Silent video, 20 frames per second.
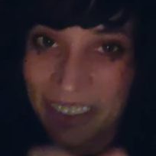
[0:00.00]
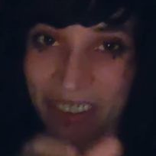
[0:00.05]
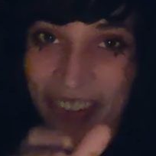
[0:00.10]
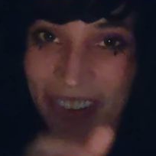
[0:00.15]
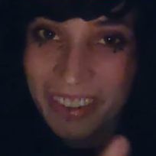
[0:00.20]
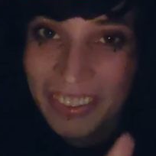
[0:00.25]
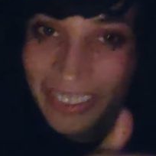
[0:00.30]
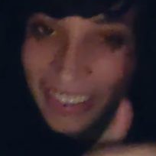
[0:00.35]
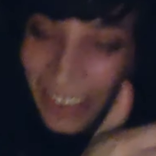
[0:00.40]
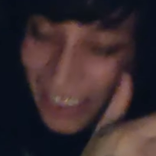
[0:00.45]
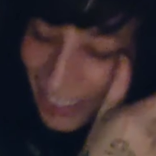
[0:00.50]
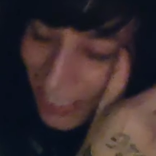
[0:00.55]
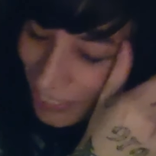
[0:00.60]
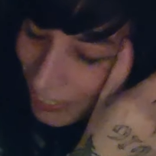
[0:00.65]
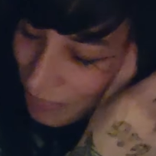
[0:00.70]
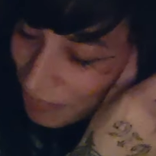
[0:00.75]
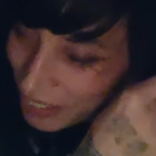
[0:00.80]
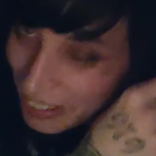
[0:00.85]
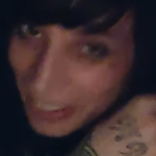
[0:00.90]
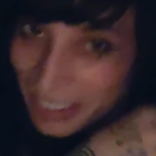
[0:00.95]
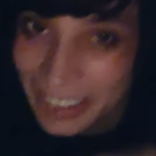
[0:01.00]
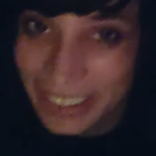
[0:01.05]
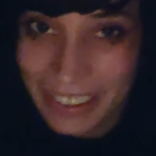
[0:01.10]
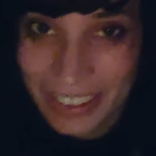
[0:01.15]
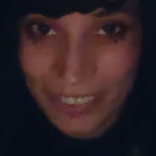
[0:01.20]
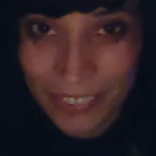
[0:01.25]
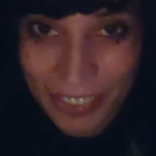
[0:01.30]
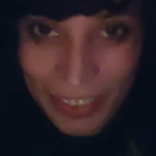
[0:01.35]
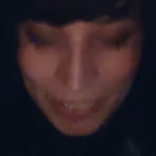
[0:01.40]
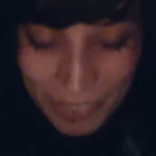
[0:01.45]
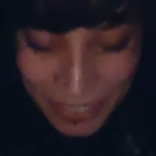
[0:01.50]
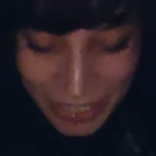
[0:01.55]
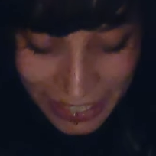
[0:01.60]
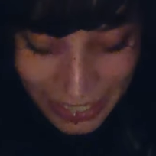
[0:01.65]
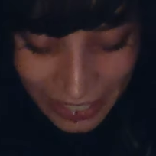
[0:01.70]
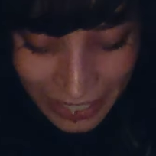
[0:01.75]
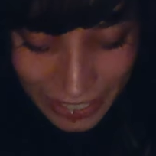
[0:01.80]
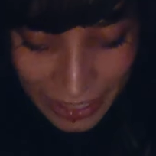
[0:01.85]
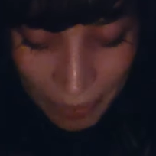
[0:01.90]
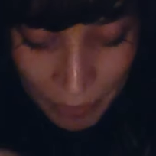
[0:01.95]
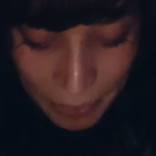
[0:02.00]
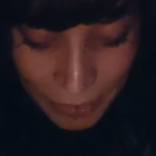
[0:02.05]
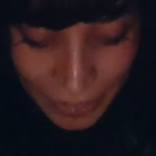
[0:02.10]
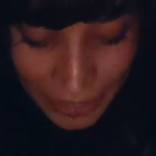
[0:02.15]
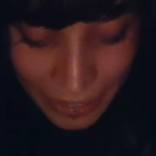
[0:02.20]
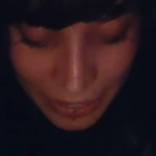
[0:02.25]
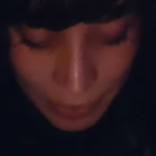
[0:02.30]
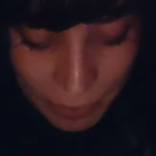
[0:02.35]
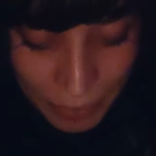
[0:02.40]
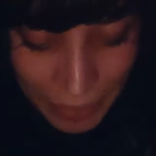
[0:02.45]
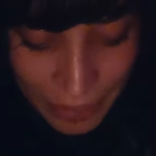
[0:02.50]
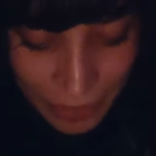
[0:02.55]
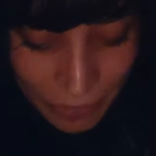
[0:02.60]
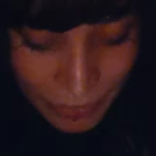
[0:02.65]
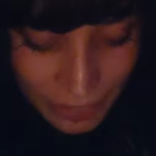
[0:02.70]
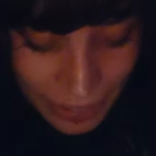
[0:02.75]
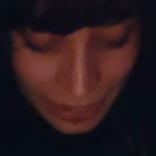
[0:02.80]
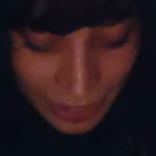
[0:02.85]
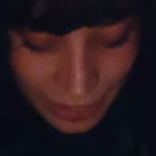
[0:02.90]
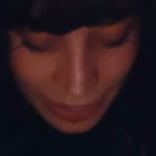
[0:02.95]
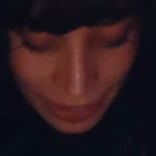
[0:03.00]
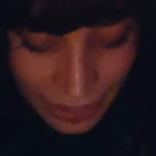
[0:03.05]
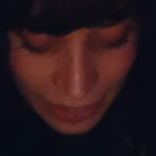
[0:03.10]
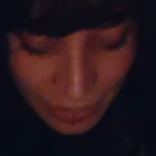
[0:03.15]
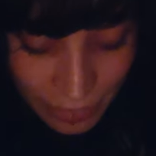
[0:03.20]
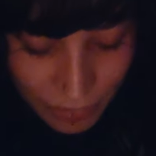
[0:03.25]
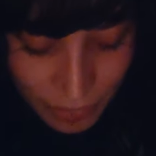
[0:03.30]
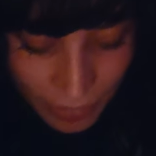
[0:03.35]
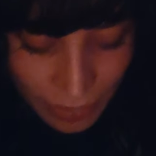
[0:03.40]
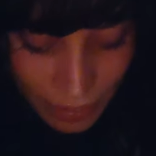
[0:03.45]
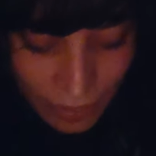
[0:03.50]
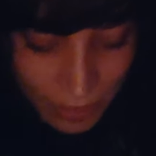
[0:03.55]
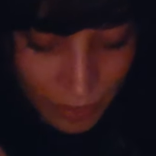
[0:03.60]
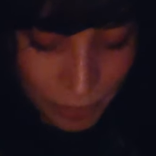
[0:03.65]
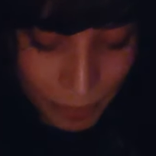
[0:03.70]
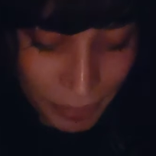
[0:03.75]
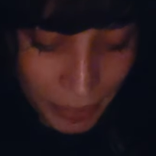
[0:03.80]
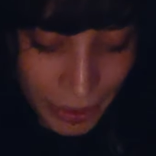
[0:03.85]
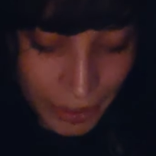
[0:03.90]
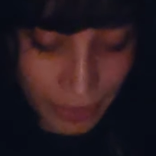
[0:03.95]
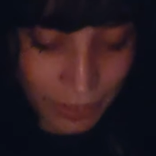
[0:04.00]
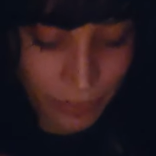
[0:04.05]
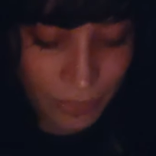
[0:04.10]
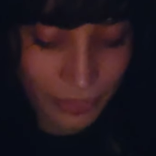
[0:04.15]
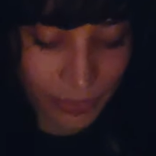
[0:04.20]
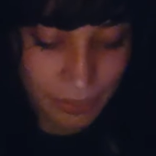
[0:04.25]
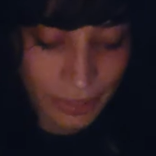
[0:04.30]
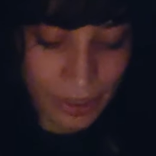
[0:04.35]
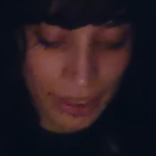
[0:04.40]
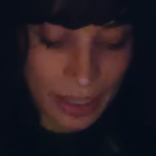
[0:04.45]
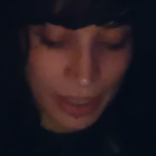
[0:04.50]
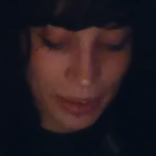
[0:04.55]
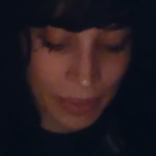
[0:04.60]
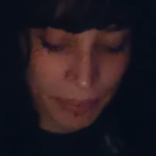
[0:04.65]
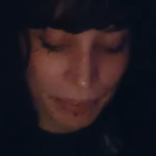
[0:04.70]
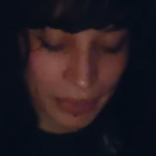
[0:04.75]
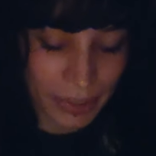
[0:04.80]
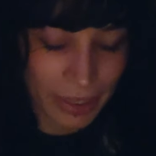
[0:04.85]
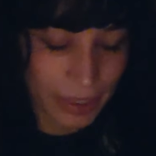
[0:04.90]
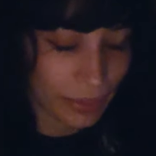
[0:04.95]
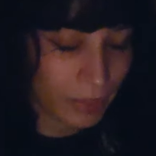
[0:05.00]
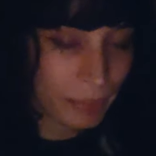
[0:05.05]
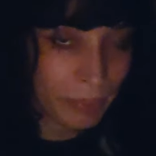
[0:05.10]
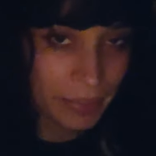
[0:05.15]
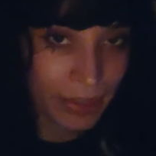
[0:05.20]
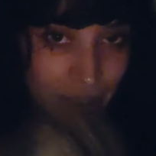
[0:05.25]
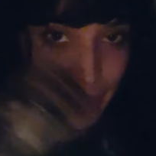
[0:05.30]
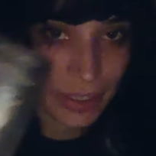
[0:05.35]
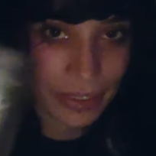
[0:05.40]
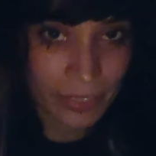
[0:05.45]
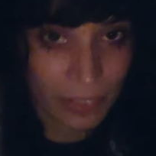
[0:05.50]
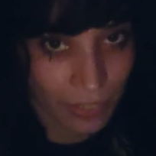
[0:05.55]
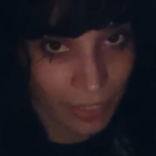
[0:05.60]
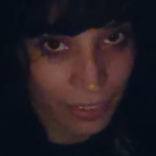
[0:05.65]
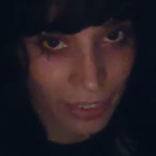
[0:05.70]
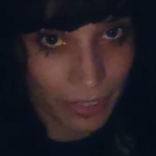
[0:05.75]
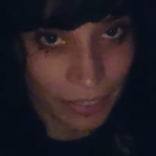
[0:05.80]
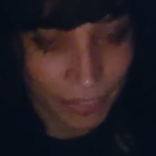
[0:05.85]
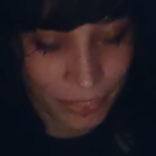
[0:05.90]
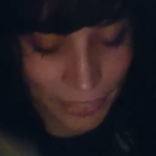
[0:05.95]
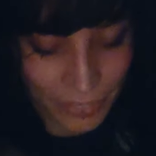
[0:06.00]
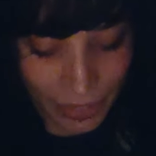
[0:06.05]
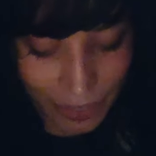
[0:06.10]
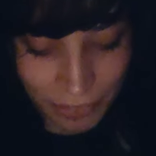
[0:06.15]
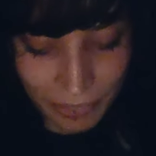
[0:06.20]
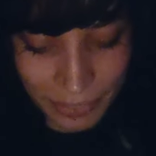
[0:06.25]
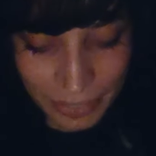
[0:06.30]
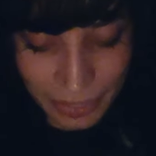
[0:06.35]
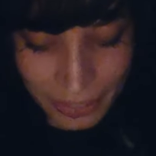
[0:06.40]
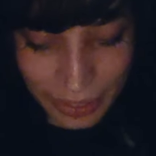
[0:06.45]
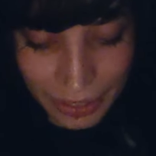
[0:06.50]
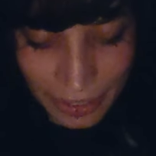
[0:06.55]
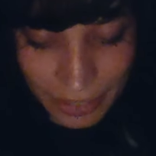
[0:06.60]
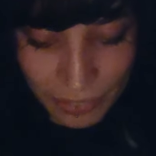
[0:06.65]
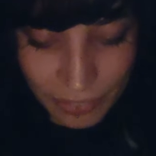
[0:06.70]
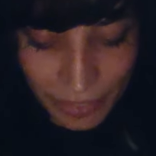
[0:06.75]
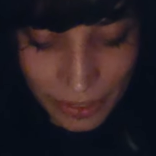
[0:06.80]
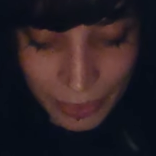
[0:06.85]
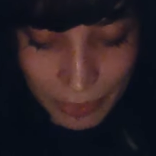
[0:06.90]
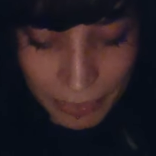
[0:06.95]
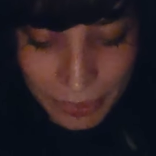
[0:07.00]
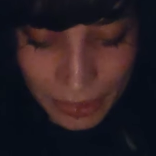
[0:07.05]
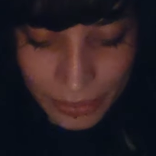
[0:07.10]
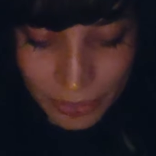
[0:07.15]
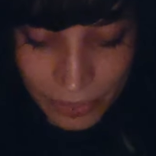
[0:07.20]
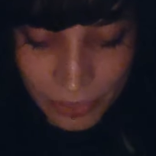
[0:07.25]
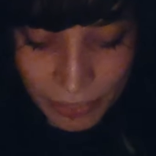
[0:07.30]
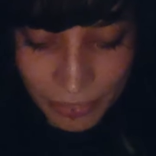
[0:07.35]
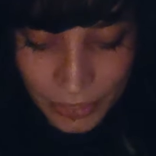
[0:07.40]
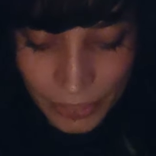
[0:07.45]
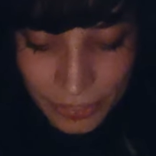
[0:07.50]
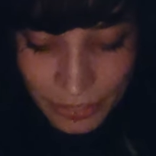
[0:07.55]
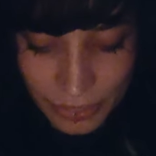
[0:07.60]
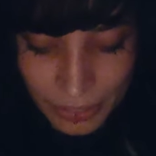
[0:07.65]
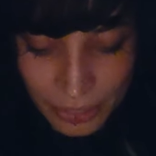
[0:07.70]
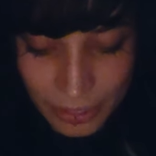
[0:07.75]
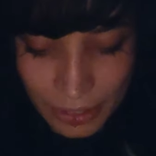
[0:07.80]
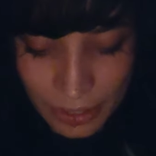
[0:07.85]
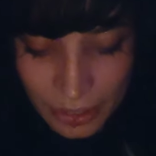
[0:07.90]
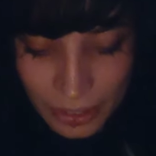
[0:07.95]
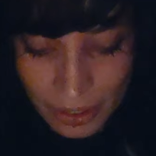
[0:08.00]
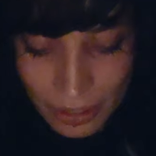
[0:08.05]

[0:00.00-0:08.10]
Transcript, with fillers: I know how it sounds, but this is what I'm seeing. They bring in the money with that Knight of um, Pentacles they don't bring in the love, right? With the Knight of Cups in reverse.